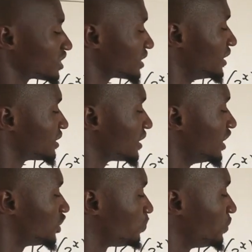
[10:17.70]
just 8,
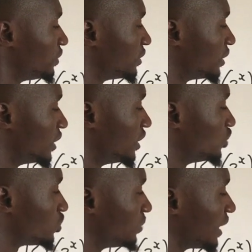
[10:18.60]
8p
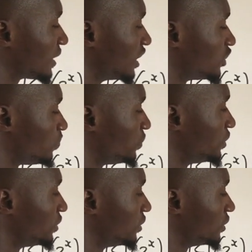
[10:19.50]
into bracket
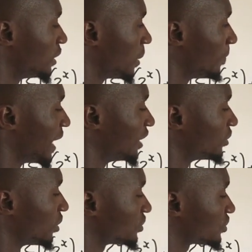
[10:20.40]
p
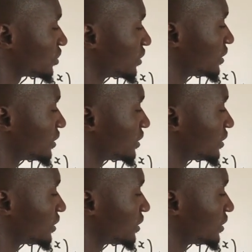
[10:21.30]
minus